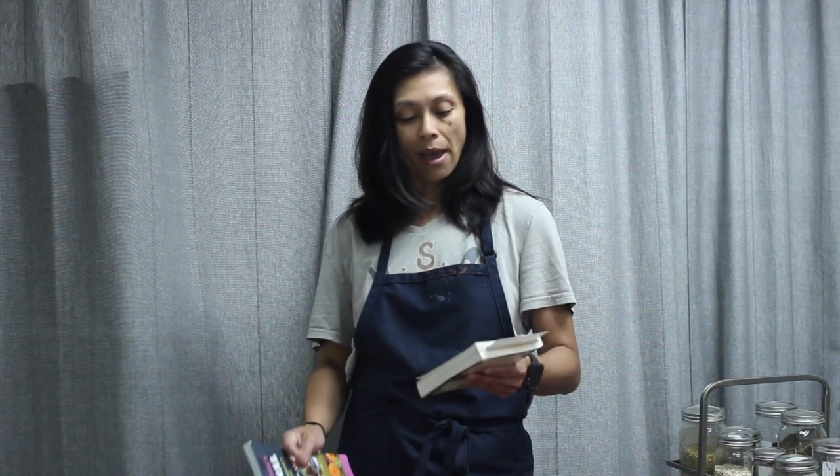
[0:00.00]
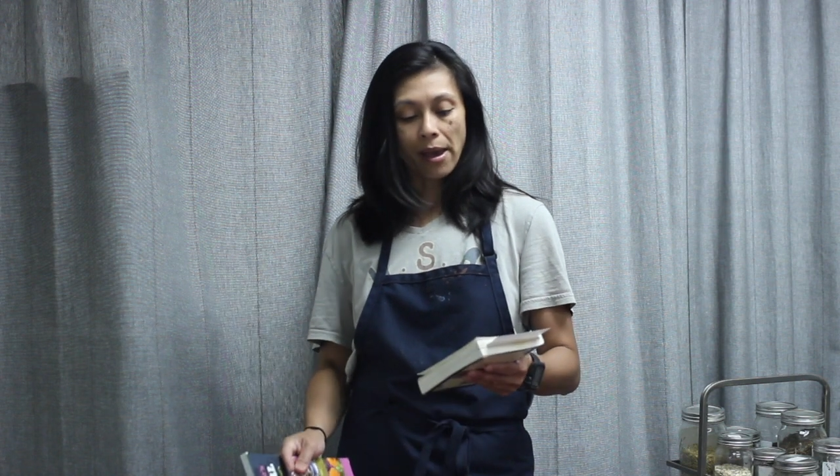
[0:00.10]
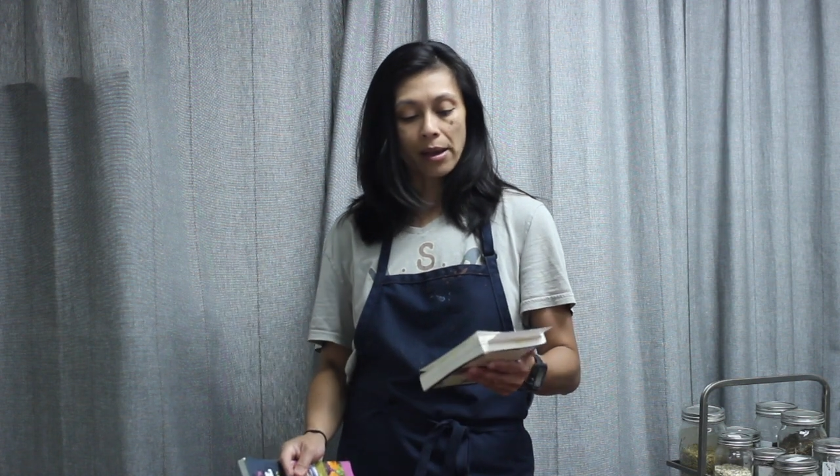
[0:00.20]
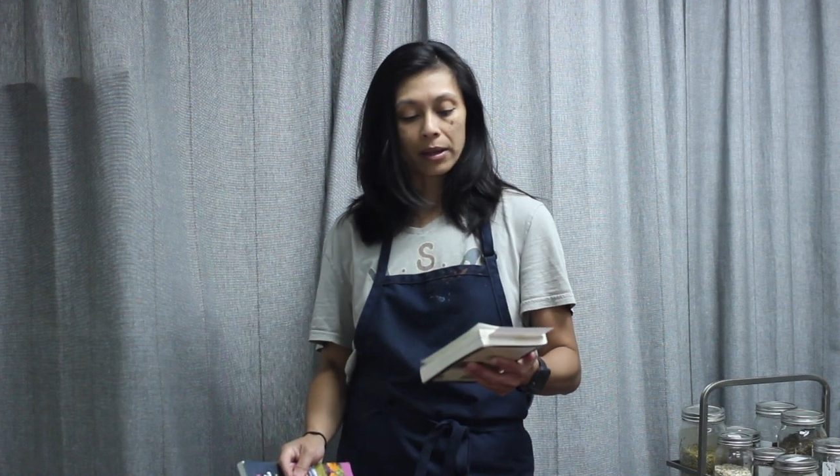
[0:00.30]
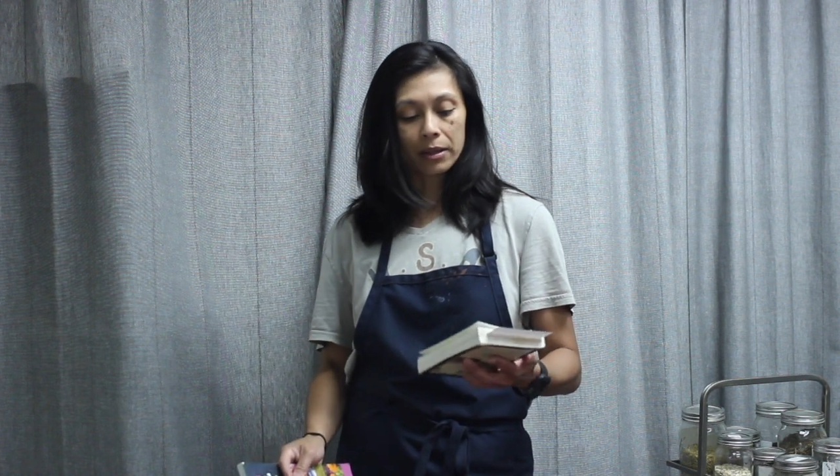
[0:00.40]

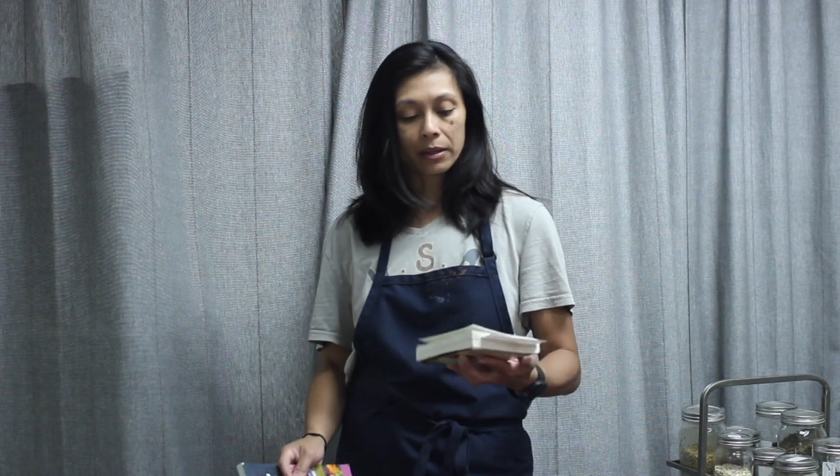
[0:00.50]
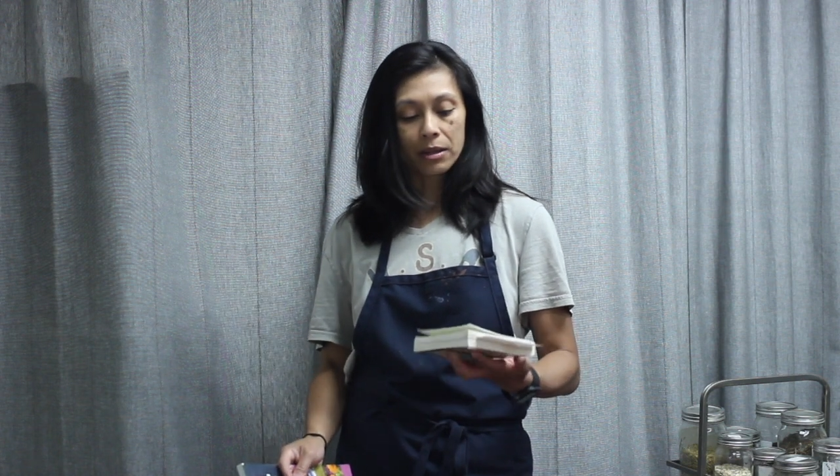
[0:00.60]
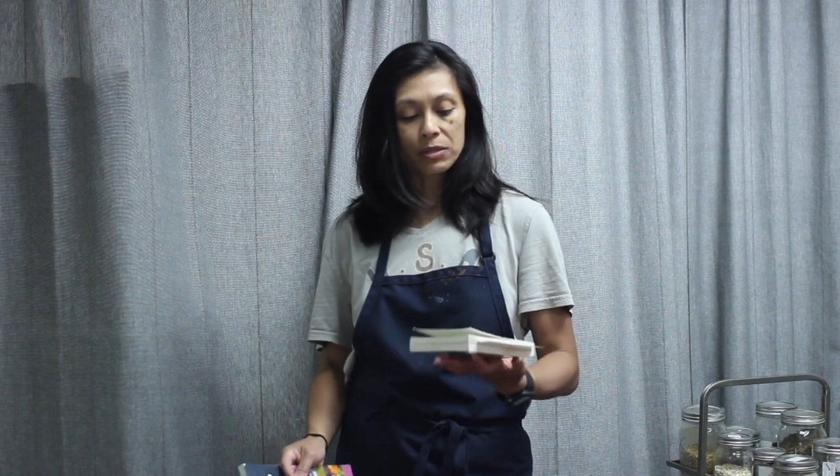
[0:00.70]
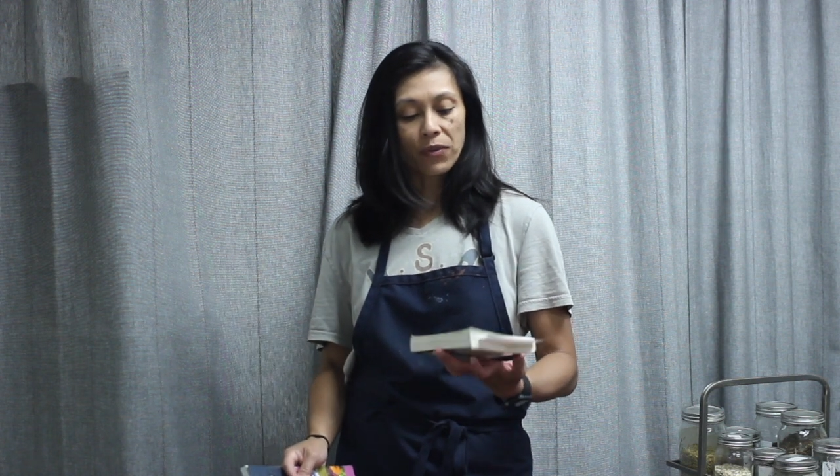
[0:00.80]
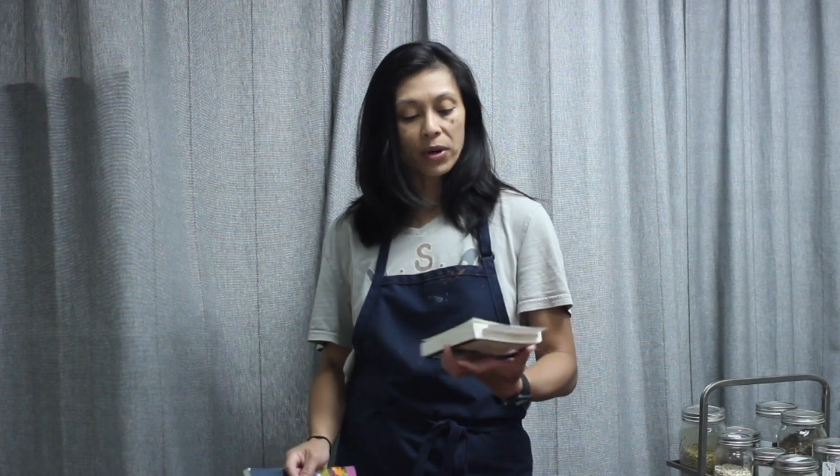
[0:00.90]
And
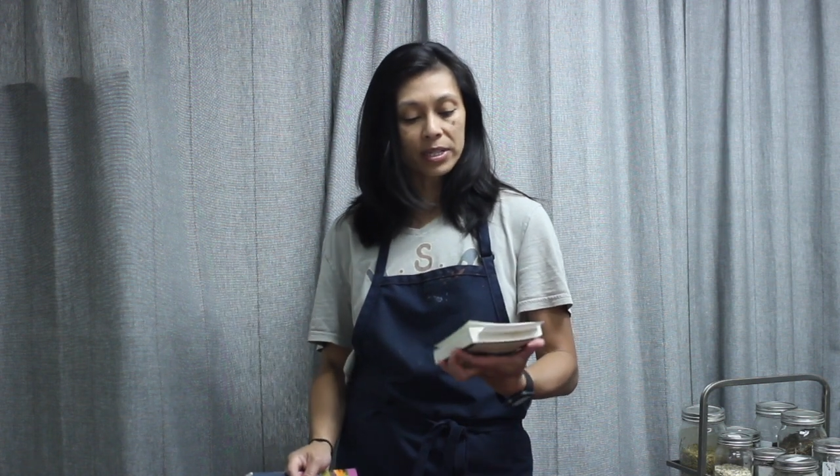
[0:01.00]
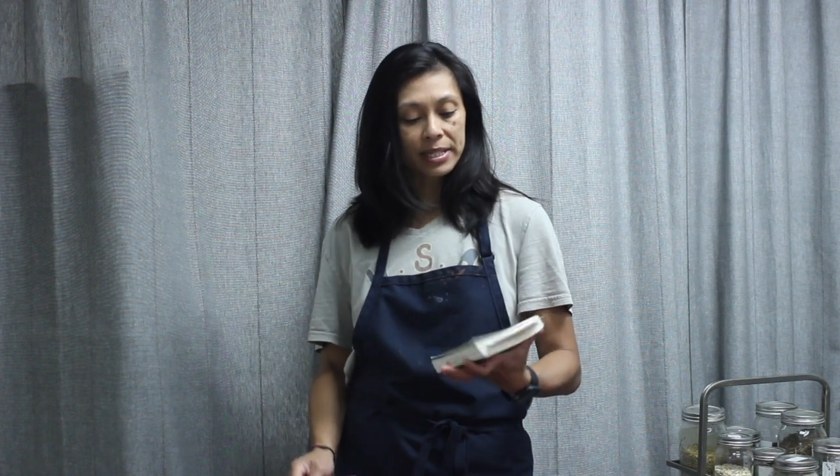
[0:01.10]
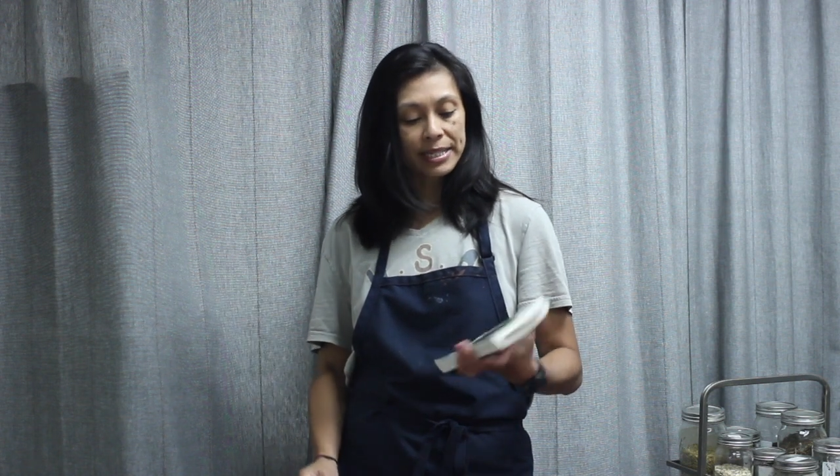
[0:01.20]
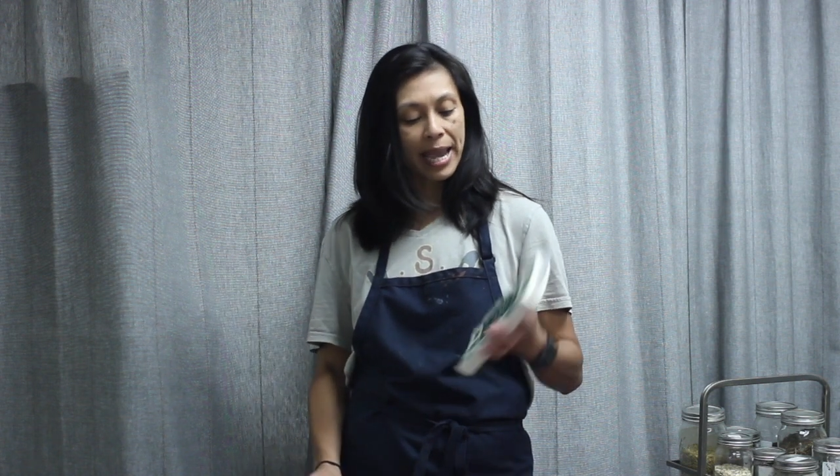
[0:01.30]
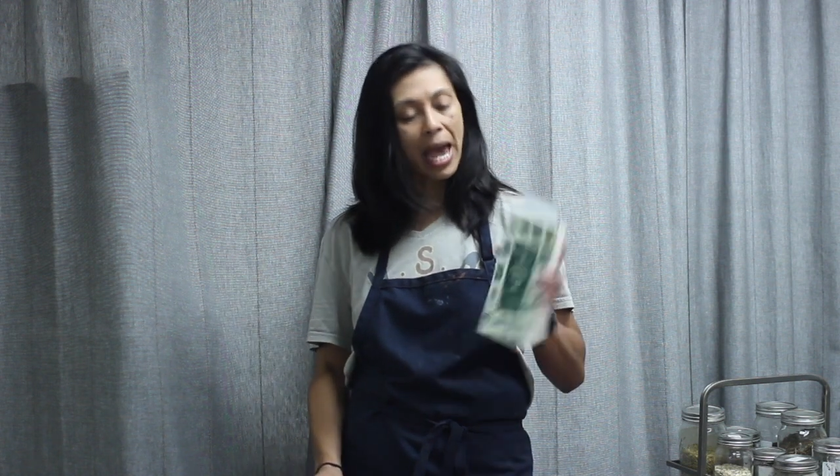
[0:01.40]
as far as
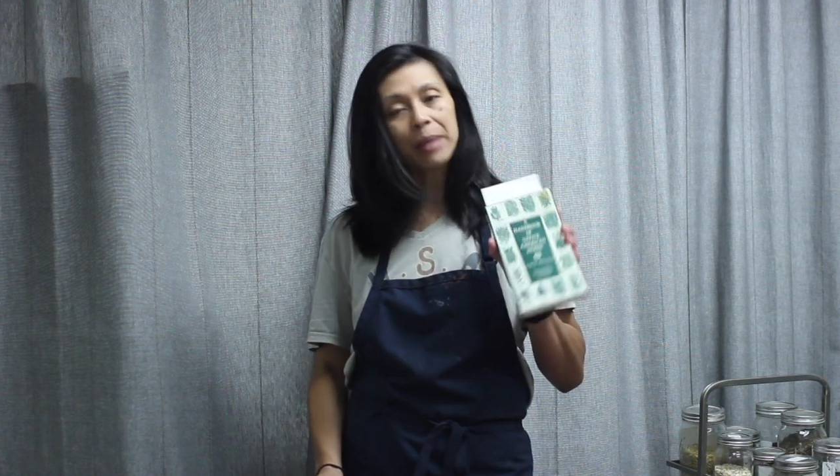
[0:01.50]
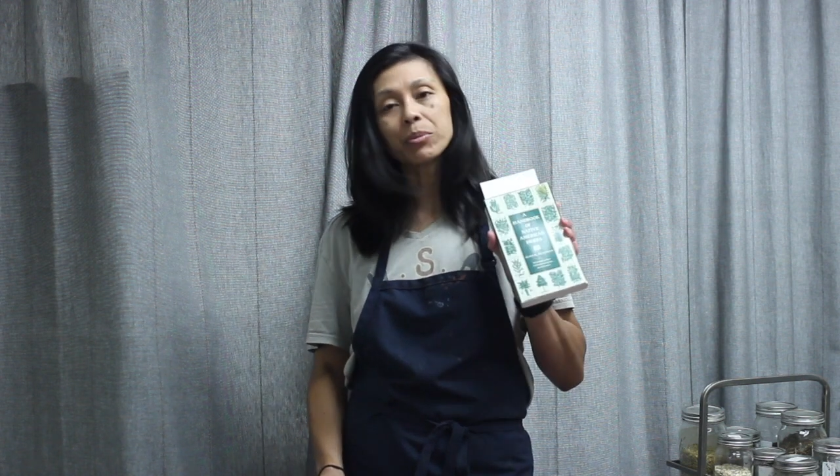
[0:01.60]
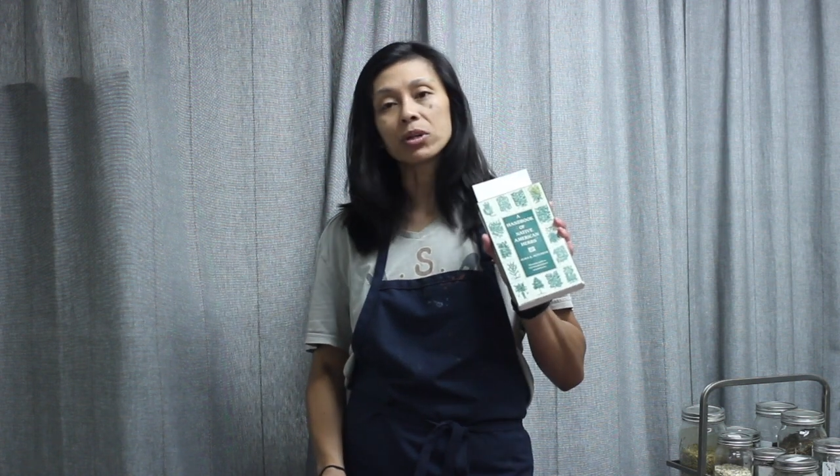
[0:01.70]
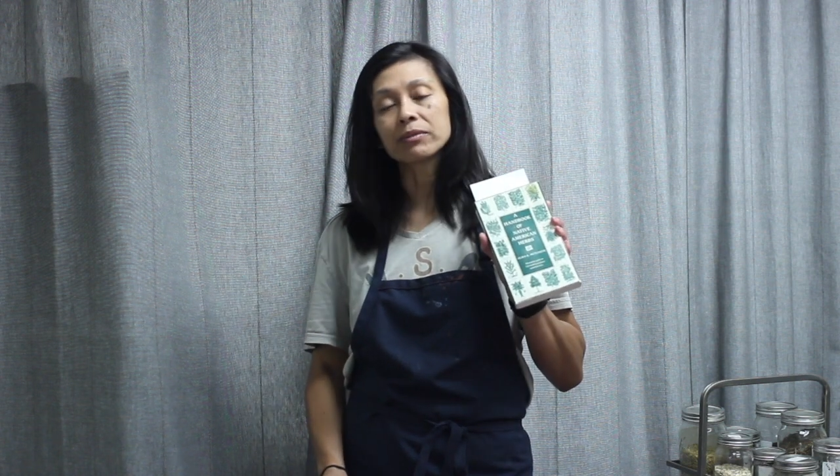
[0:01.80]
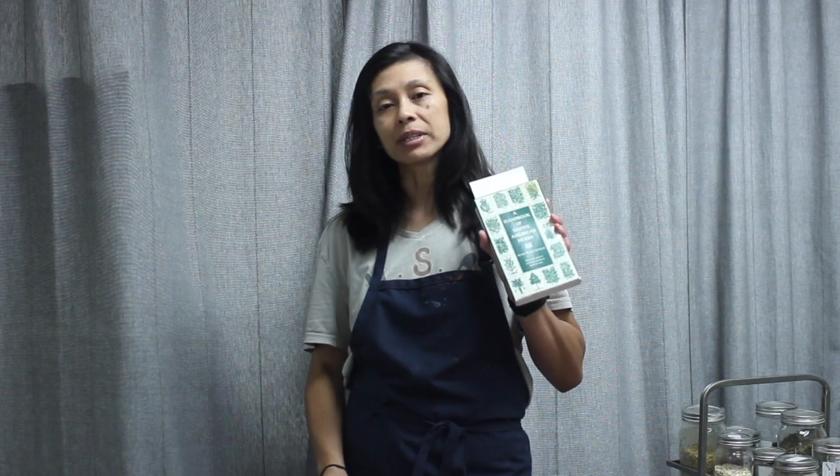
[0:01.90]
this handbook